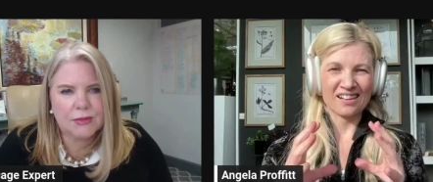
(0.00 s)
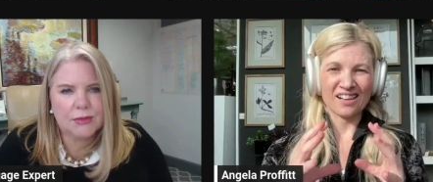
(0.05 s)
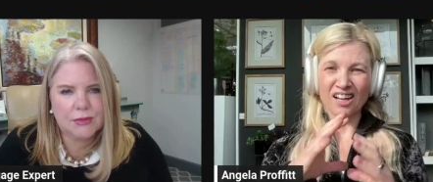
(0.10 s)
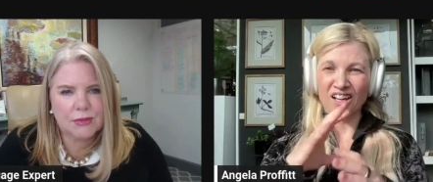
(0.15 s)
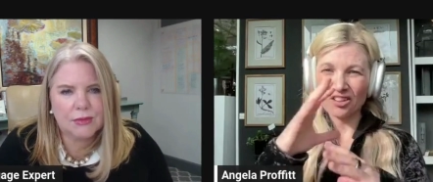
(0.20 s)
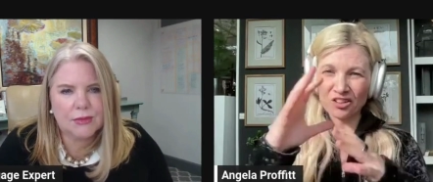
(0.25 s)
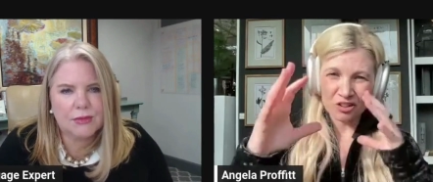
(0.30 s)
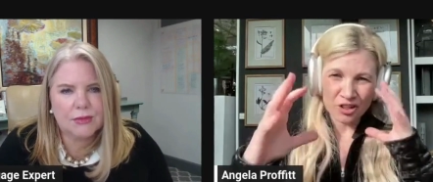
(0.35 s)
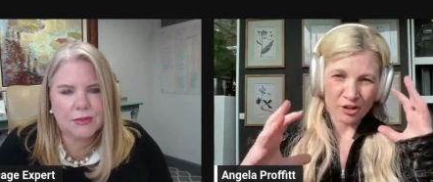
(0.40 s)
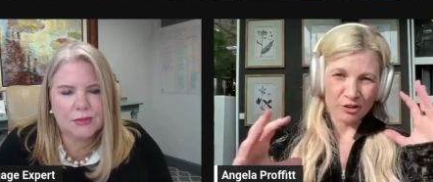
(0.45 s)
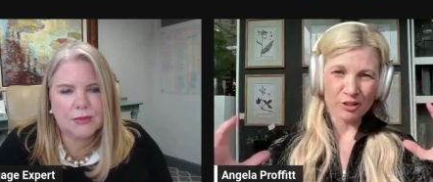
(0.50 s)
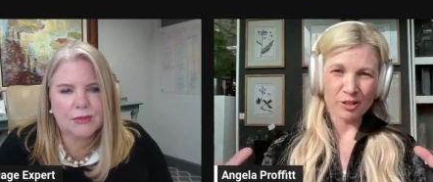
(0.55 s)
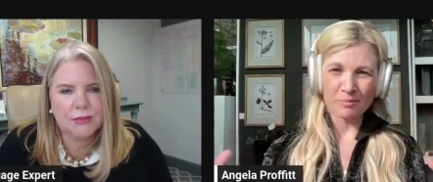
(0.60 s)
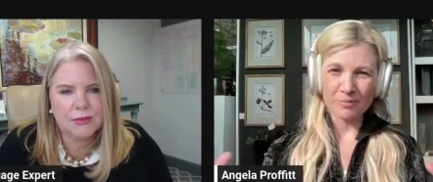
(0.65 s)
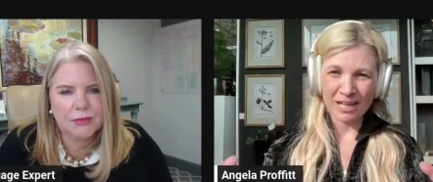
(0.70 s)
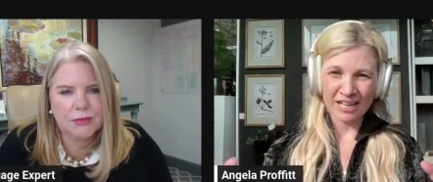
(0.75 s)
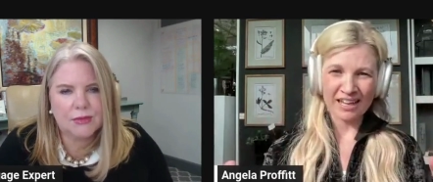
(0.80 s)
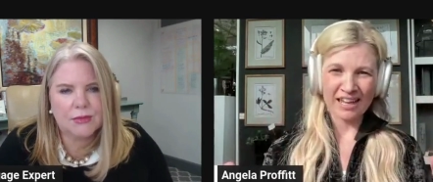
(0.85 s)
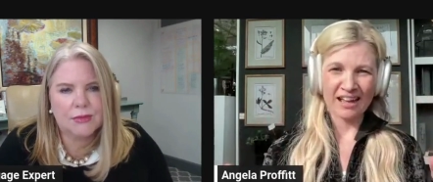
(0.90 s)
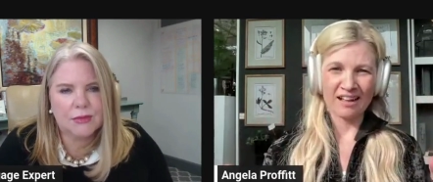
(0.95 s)
Speaker 1: color coding
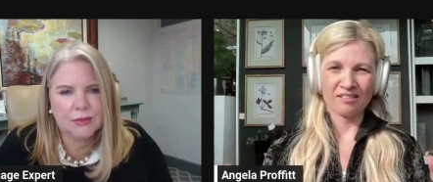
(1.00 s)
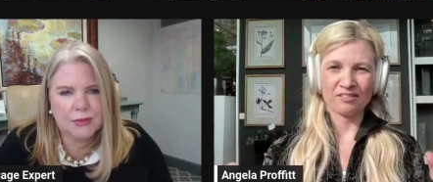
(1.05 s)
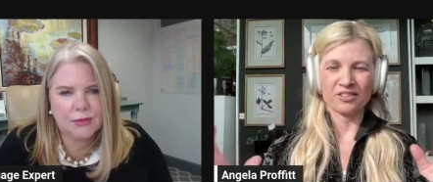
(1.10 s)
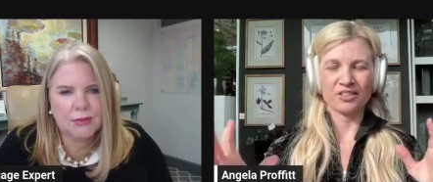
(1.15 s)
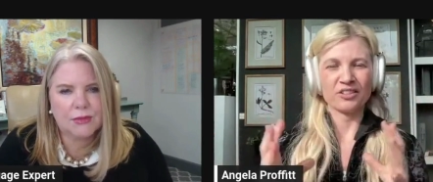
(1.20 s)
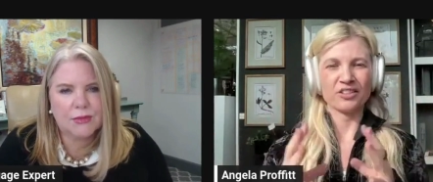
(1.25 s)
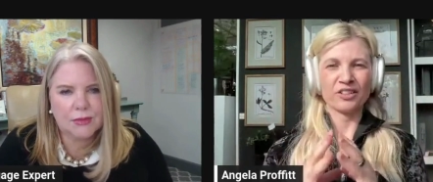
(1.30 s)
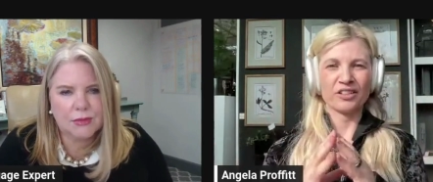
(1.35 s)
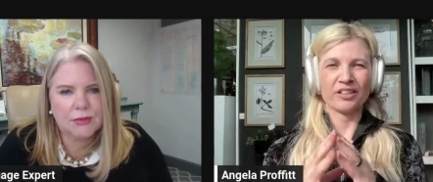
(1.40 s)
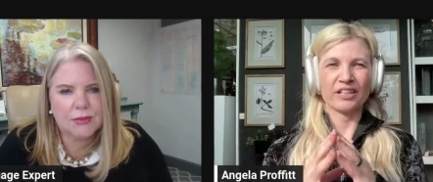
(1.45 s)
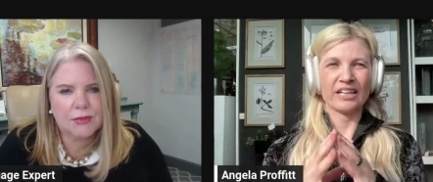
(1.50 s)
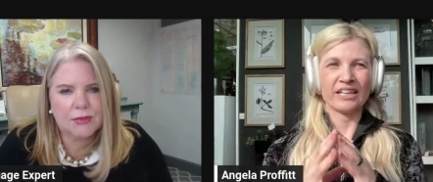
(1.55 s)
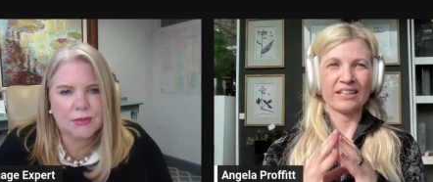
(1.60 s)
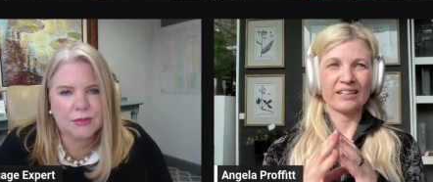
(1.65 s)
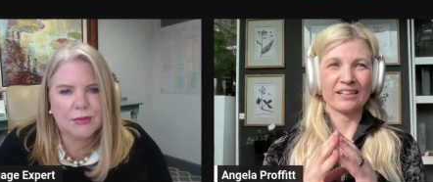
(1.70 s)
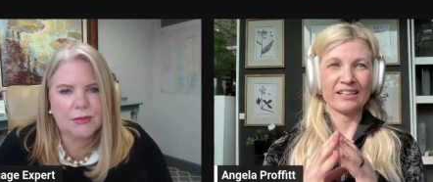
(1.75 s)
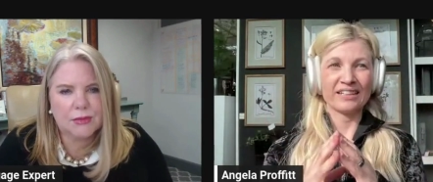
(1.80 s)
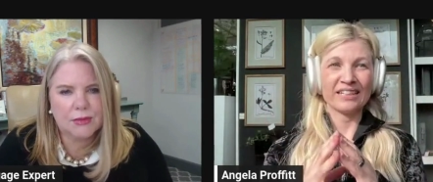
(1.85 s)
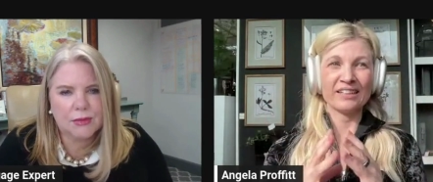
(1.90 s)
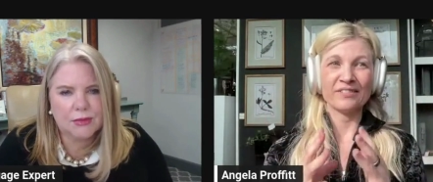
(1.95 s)
my calendar
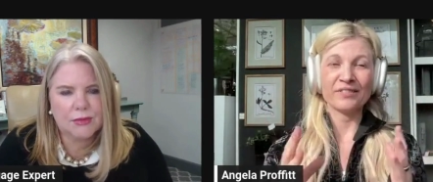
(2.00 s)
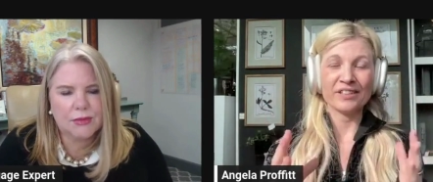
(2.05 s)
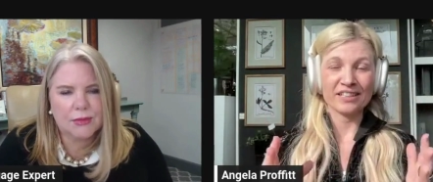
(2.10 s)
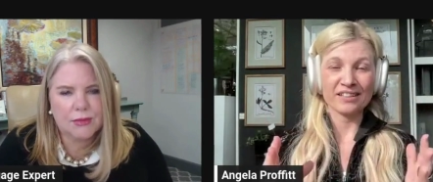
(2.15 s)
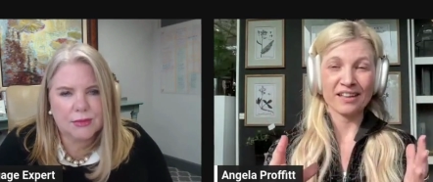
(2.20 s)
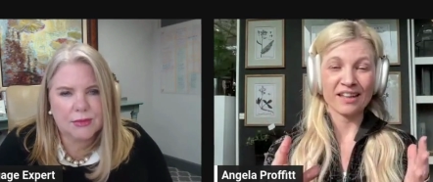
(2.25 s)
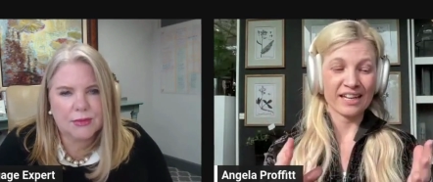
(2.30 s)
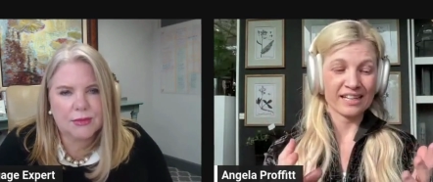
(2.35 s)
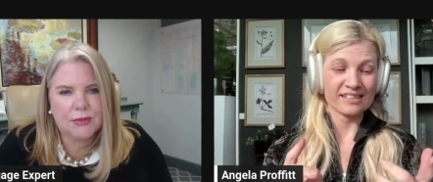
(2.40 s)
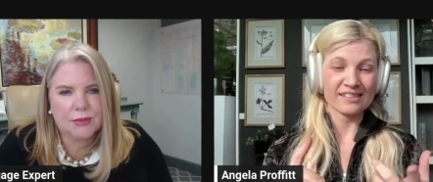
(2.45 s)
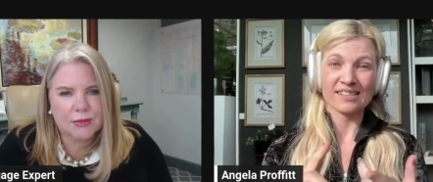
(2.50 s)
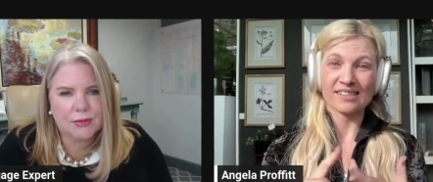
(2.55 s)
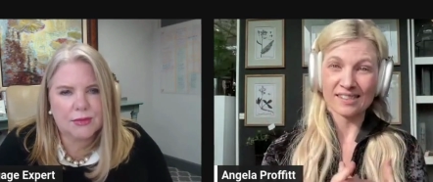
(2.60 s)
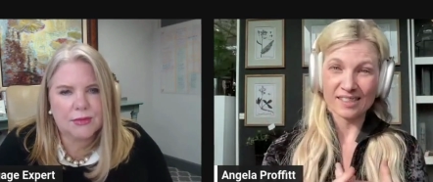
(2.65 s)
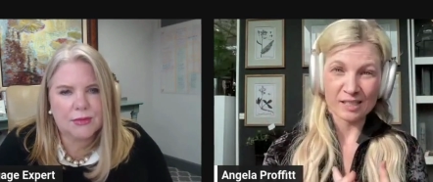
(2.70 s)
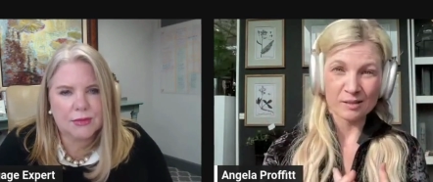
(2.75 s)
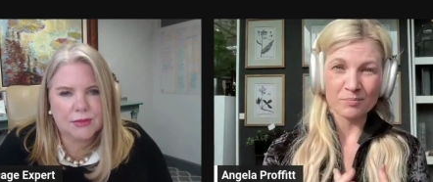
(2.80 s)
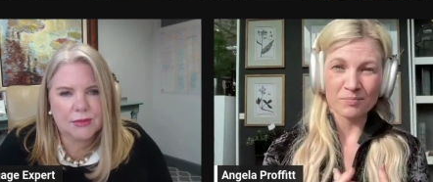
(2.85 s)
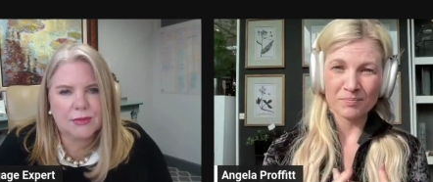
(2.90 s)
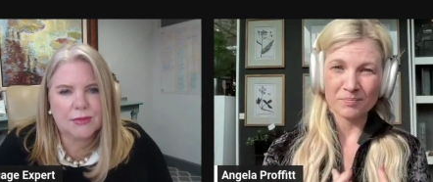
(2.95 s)
and even like
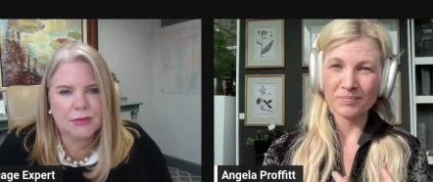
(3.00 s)
sleep